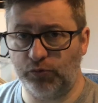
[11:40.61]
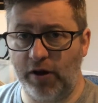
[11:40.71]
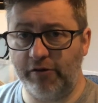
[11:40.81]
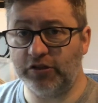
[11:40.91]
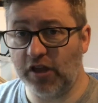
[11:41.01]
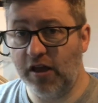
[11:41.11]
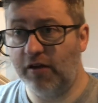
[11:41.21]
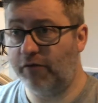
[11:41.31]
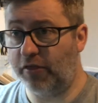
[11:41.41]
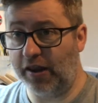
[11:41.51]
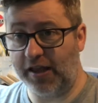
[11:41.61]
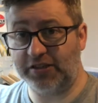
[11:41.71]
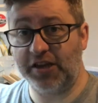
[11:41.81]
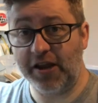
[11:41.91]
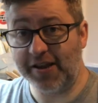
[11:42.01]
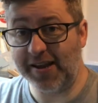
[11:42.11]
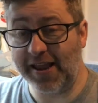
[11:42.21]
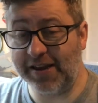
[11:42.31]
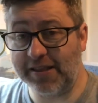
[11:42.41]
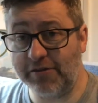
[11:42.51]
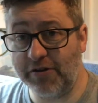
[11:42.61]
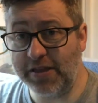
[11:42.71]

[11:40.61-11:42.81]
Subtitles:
whereas for the last nearly 3